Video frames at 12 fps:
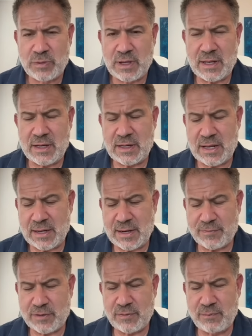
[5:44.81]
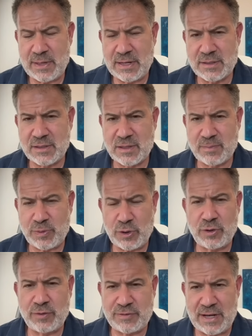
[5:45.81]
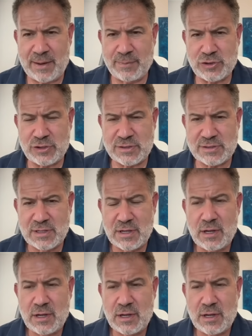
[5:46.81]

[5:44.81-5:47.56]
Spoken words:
and have committed punitive damages,